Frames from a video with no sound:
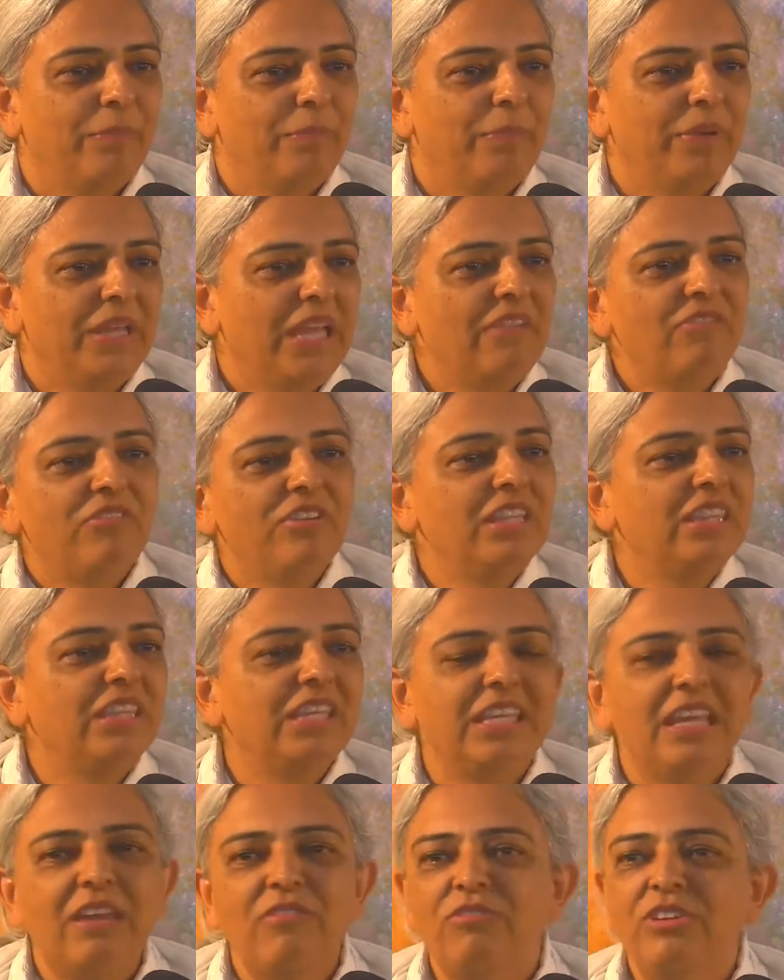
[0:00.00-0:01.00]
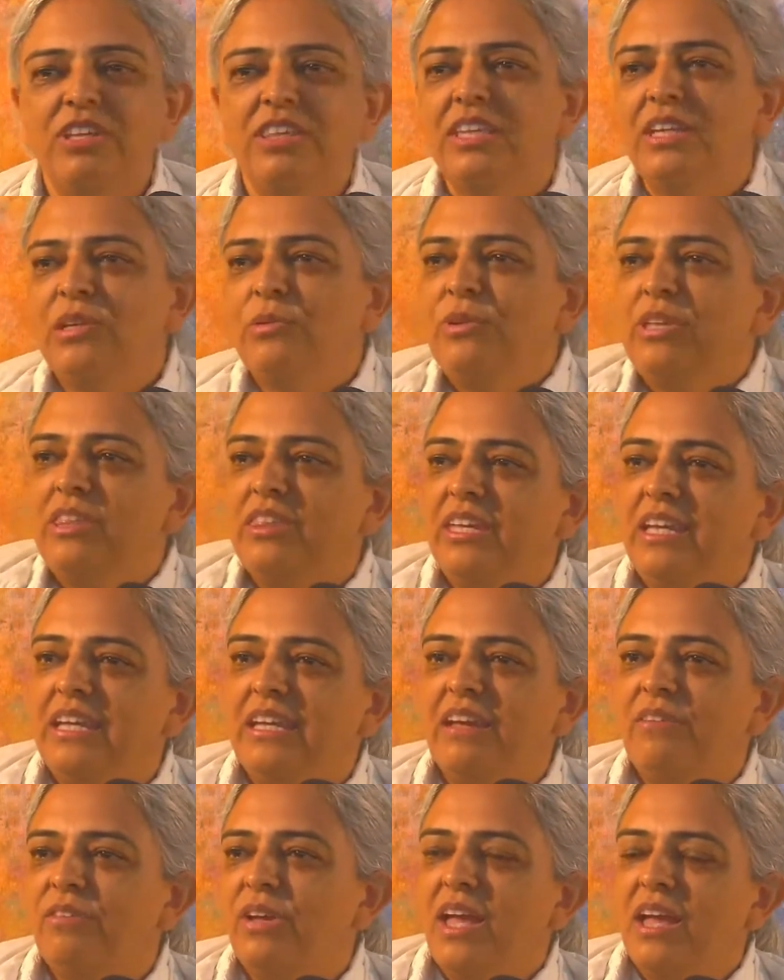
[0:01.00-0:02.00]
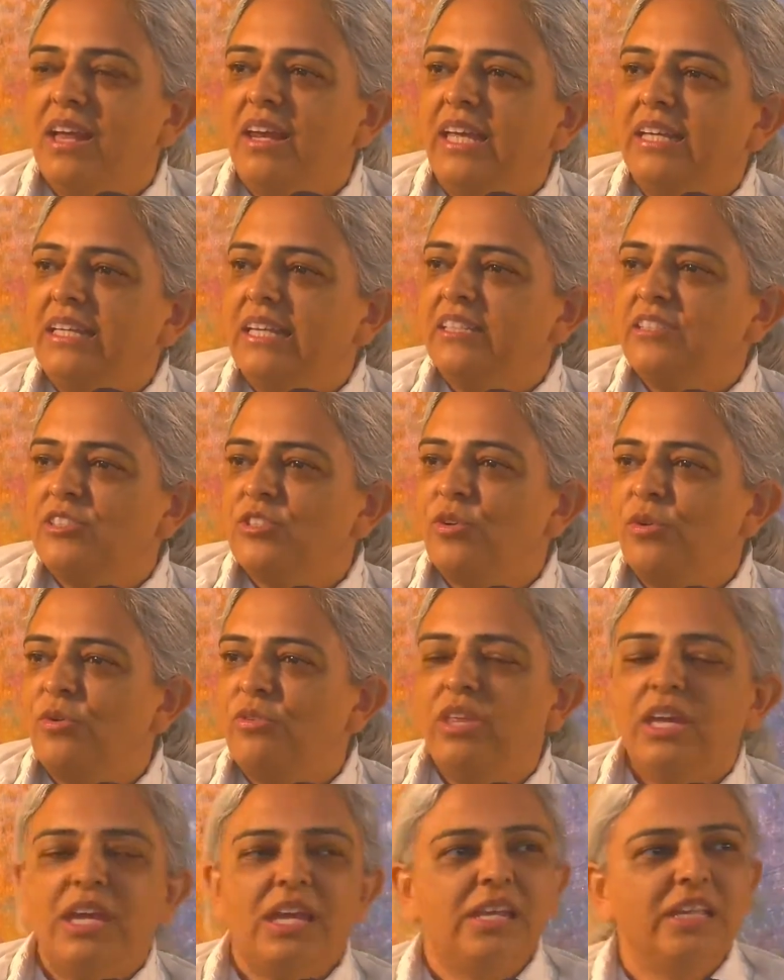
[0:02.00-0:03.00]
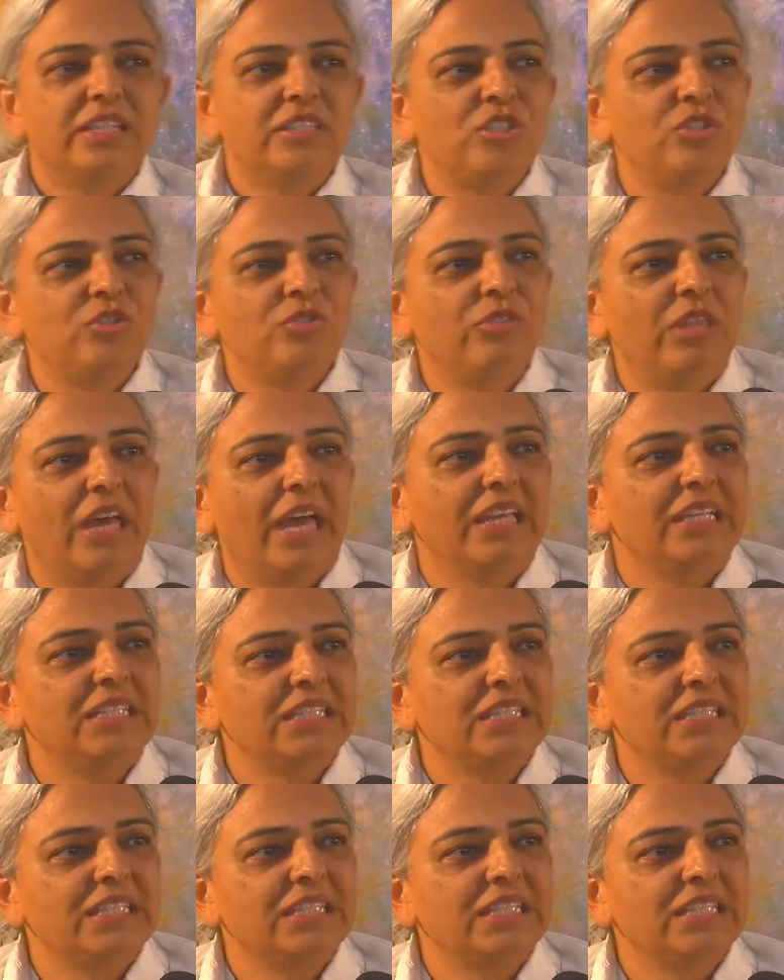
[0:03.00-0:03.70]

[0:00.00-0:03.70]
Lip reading: But everything we think, like let's go there, let's do that.